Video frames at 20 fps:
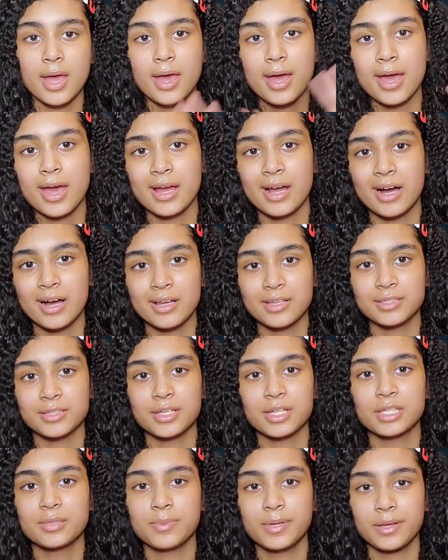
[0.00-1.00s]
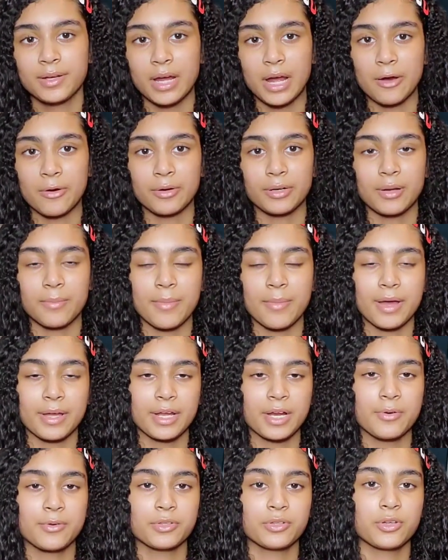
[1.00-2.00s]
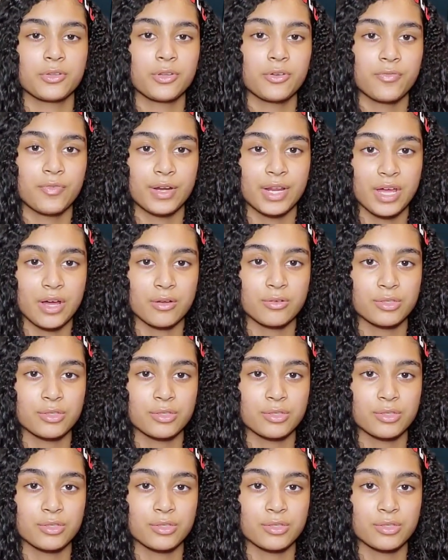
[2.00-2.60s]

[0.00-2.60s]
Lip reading: Hey guys, it's me and Aaron. I'm back here with another video.